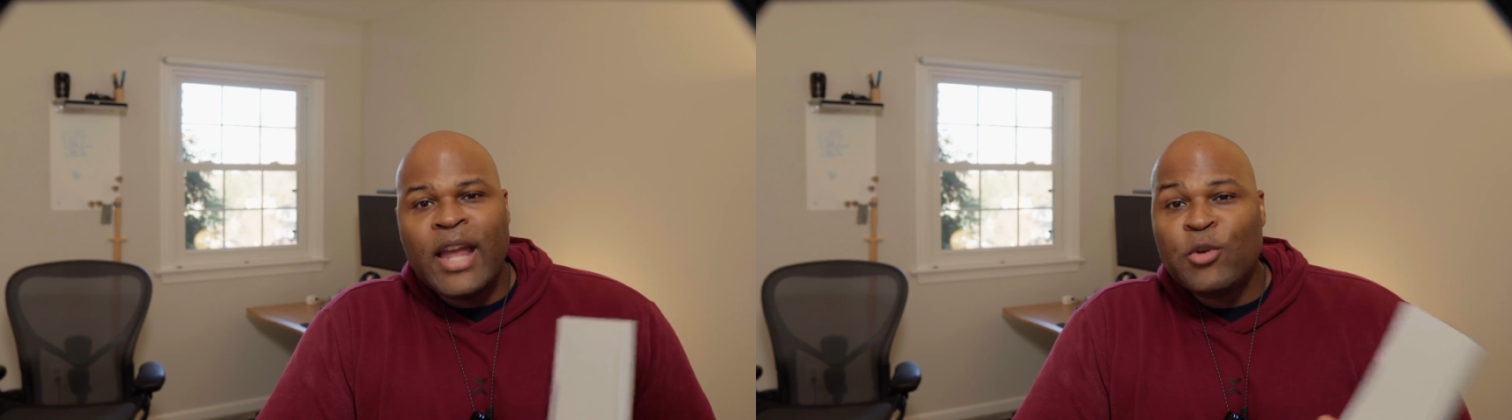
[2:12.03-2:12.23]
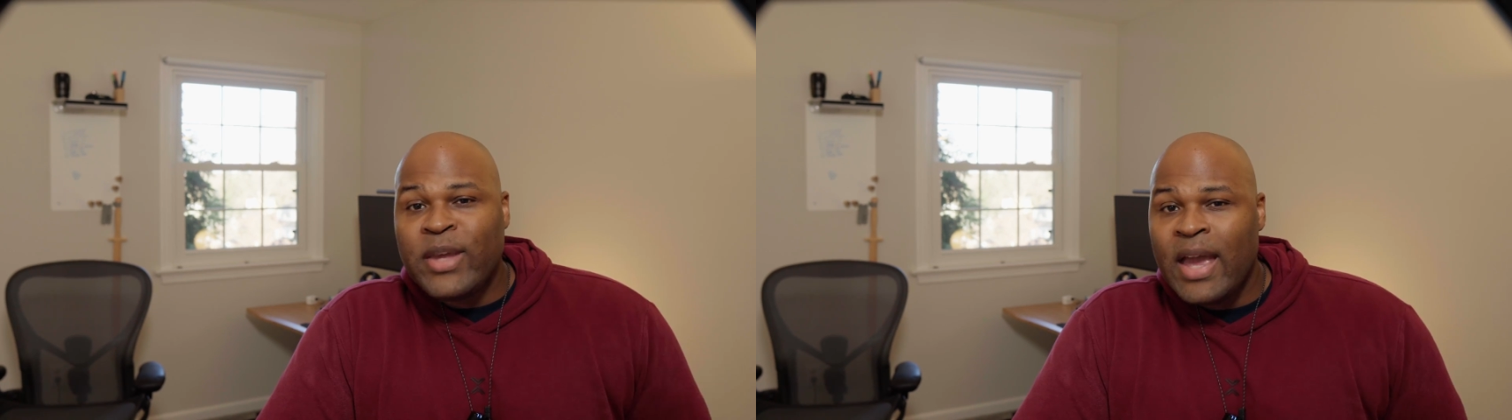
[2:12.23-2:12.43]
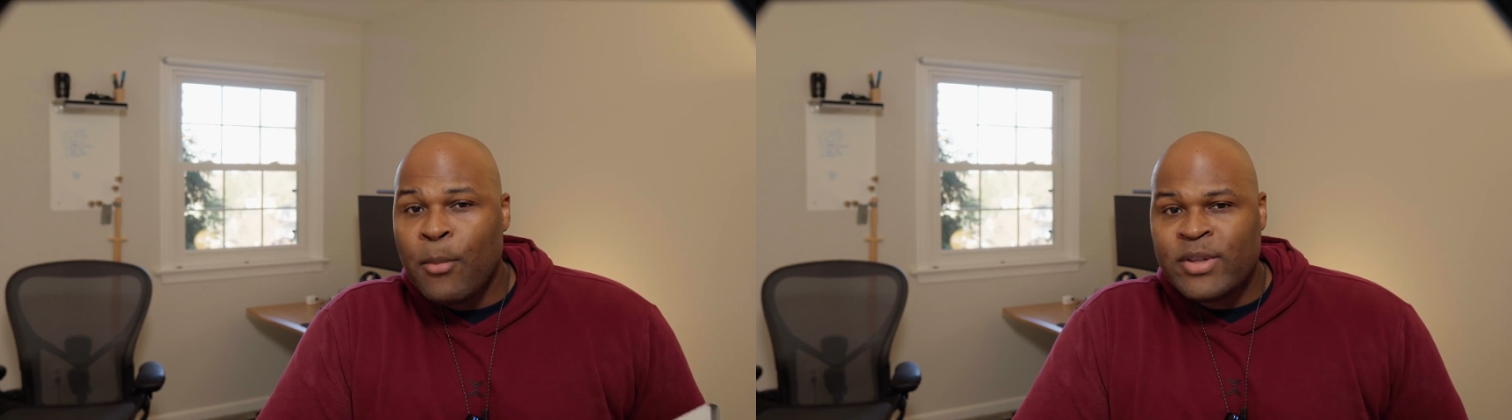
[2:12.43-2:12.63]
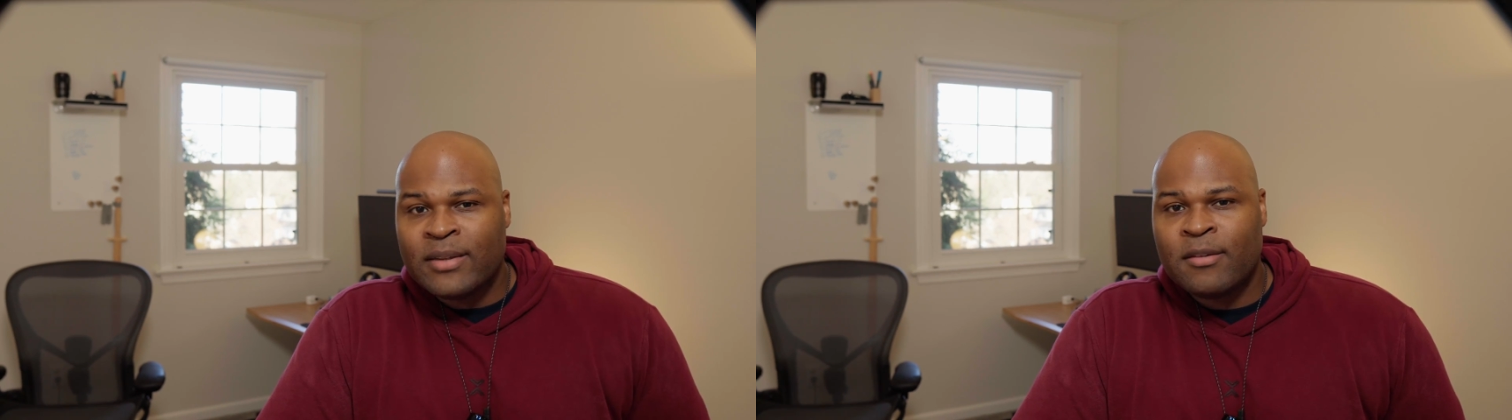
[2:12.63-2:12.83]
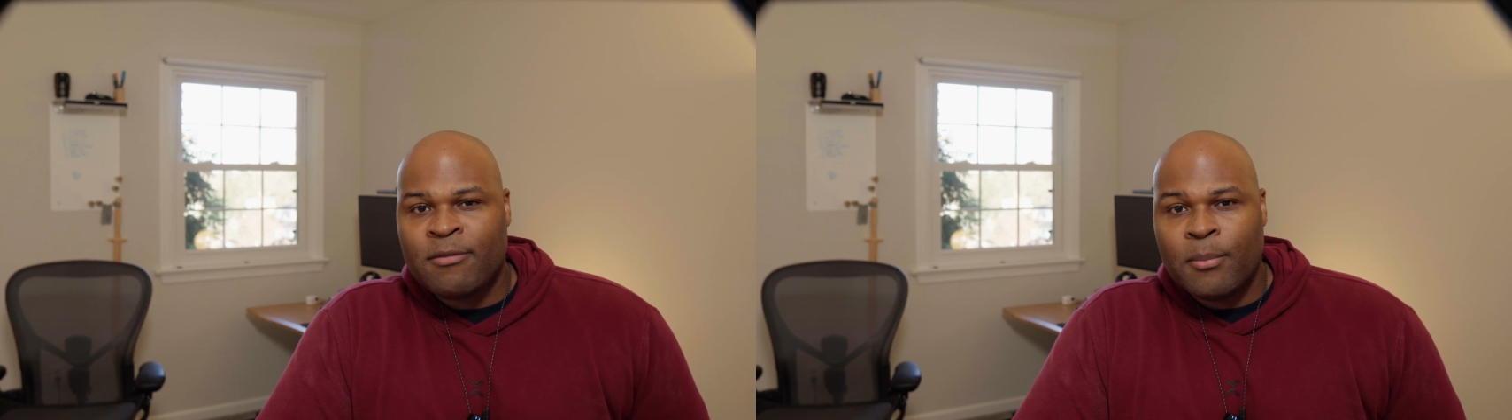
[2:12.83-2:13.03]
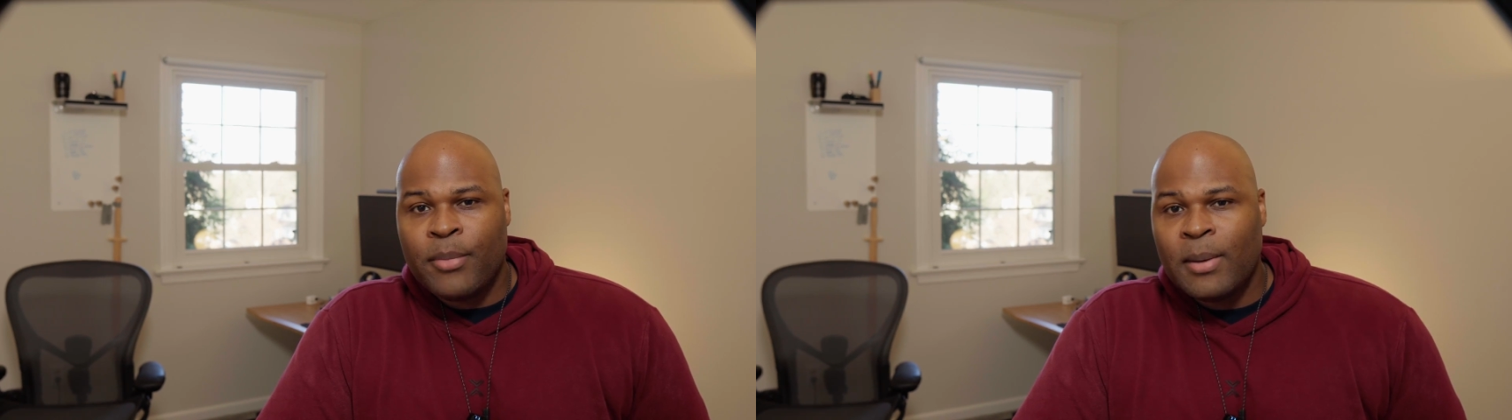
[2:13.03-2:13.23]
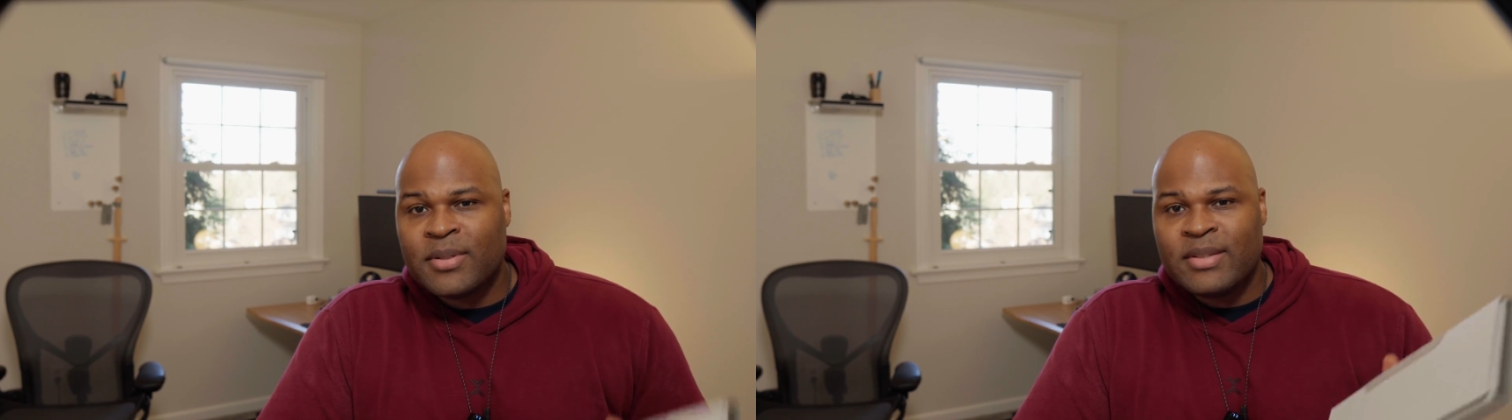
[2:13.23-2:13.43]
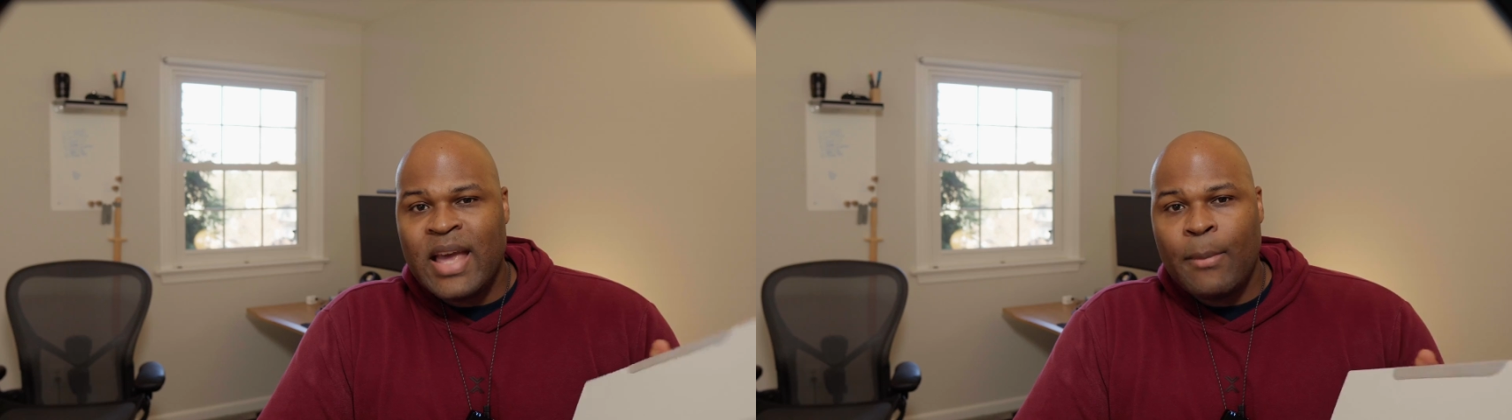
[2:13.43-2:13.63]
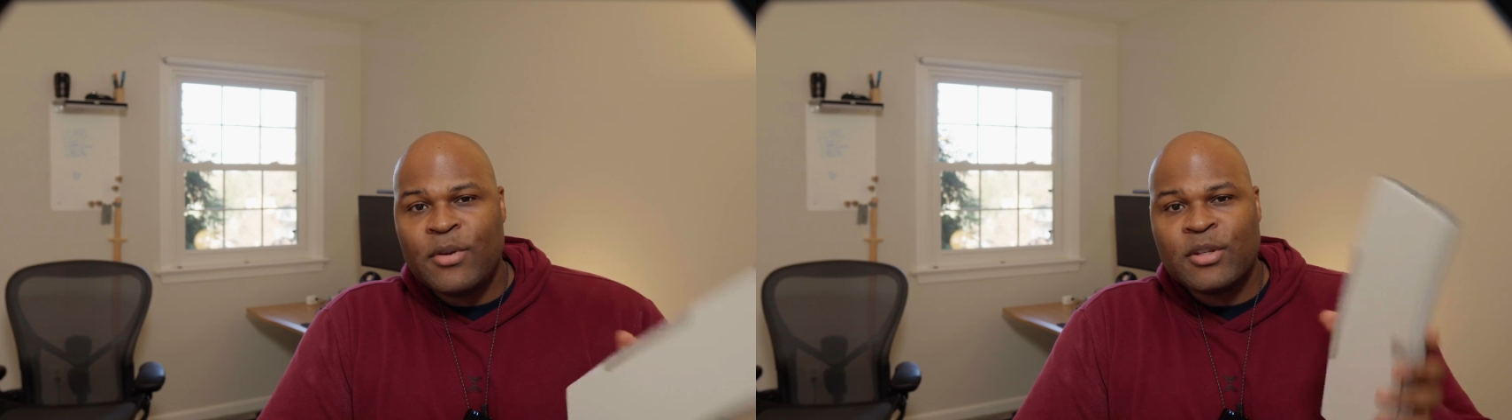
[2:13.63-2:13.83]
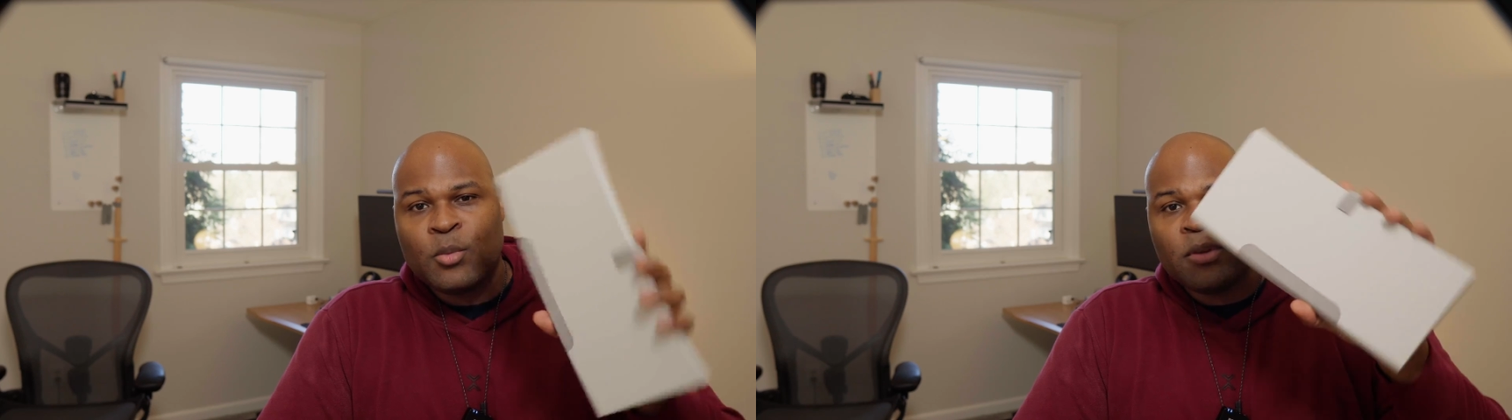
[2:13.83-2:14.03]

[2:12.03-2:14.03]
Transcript: And you can protect it from bumps and damages